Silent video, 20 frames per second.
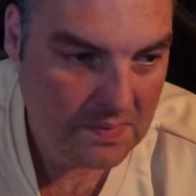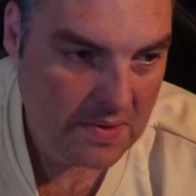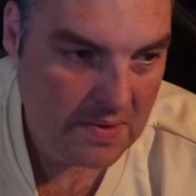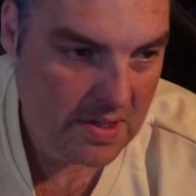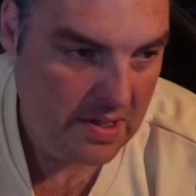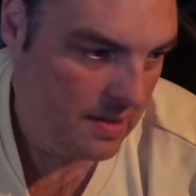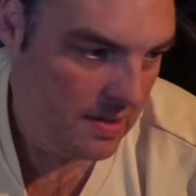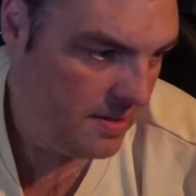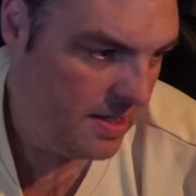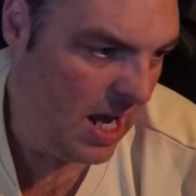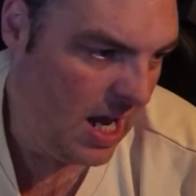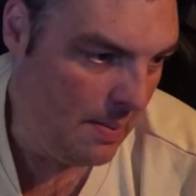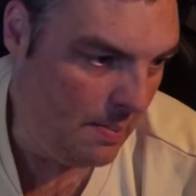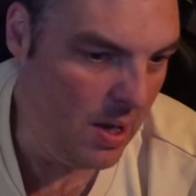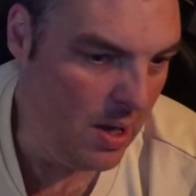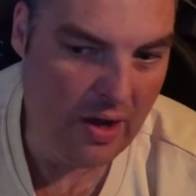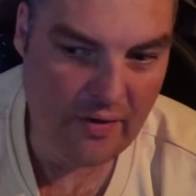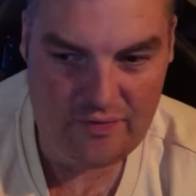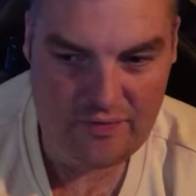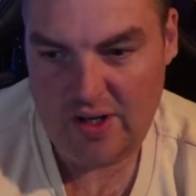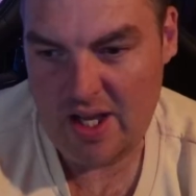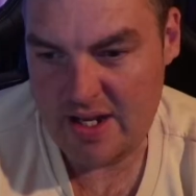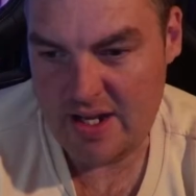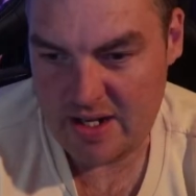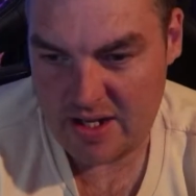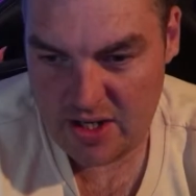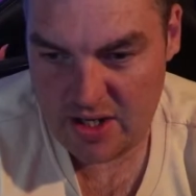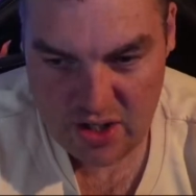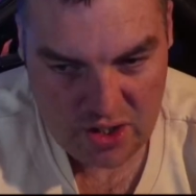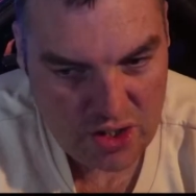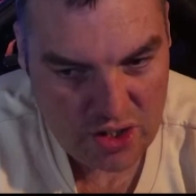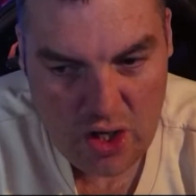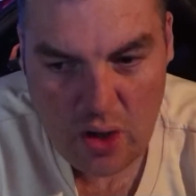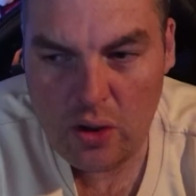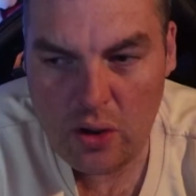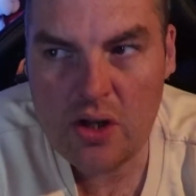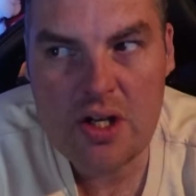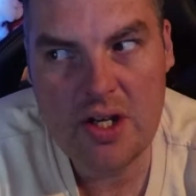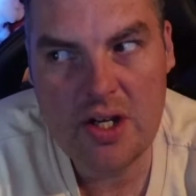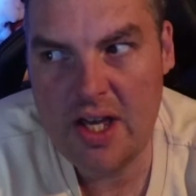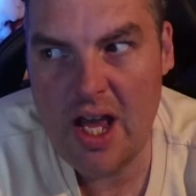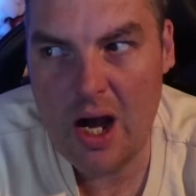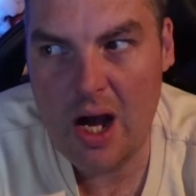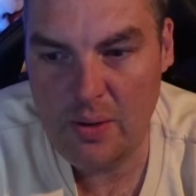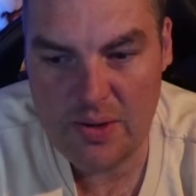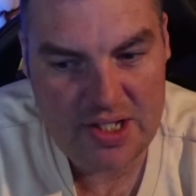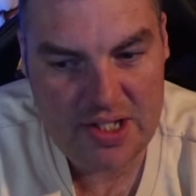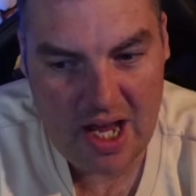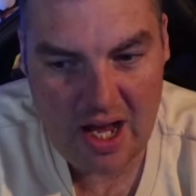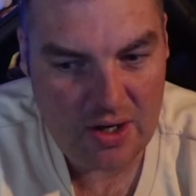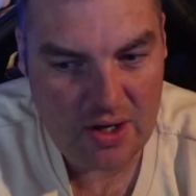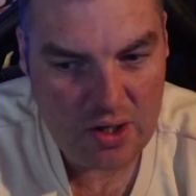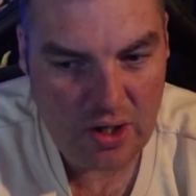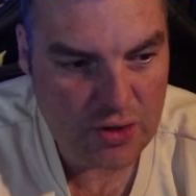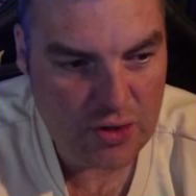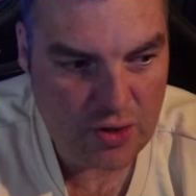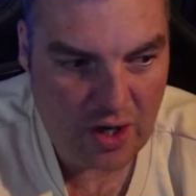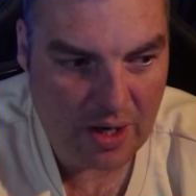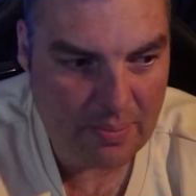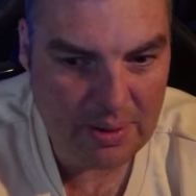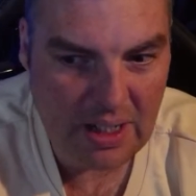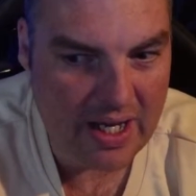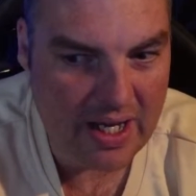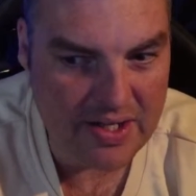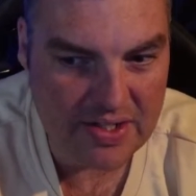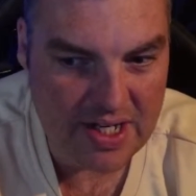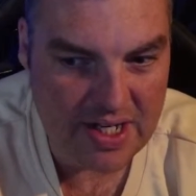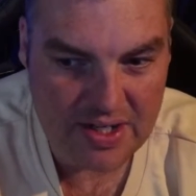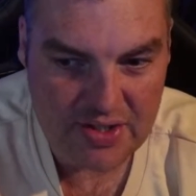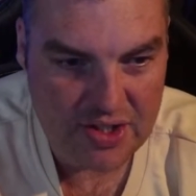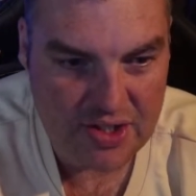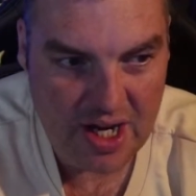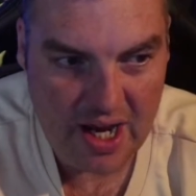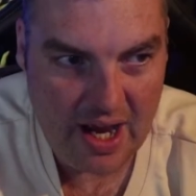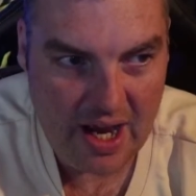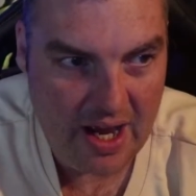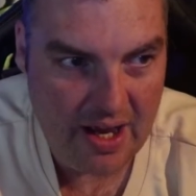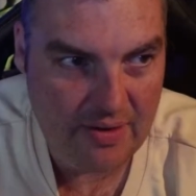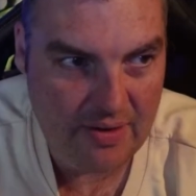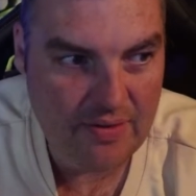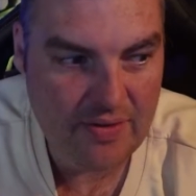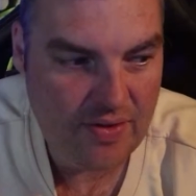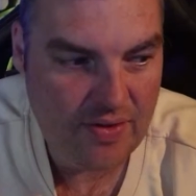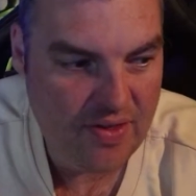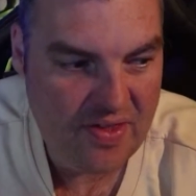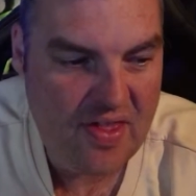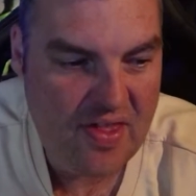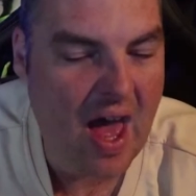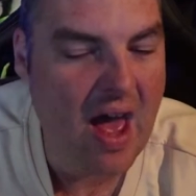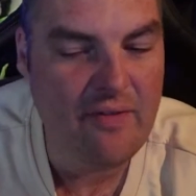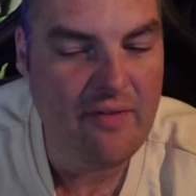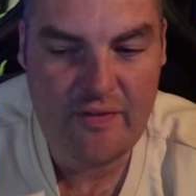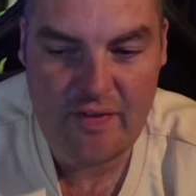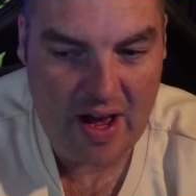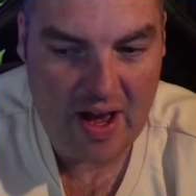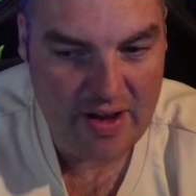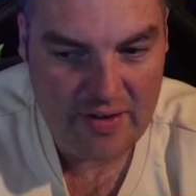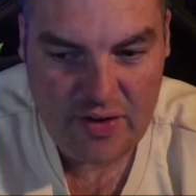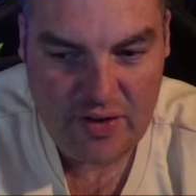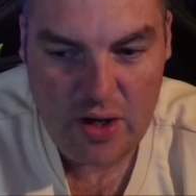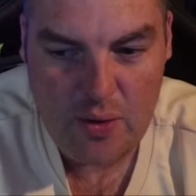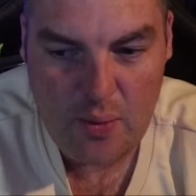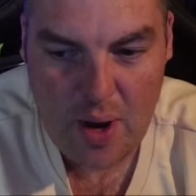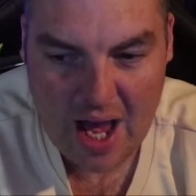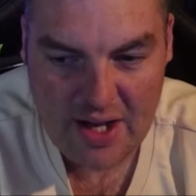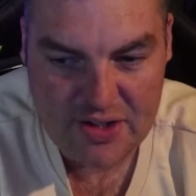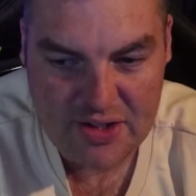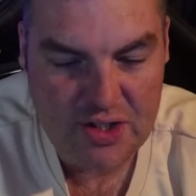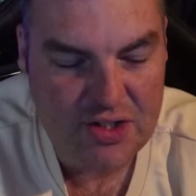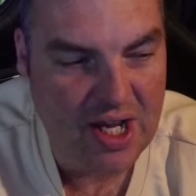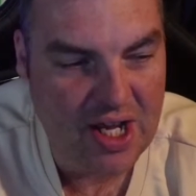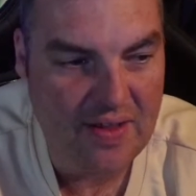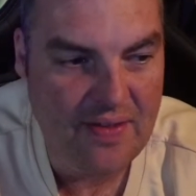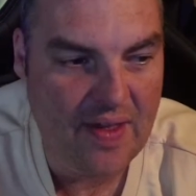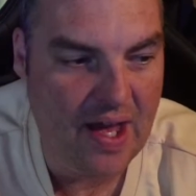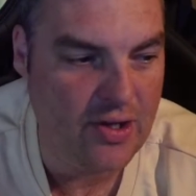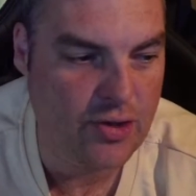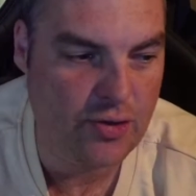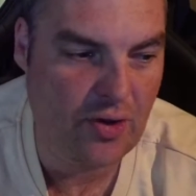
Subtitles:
Yeah, Murph, like, you look at Carlton's out-of-contract players next year, if you ascertain their draft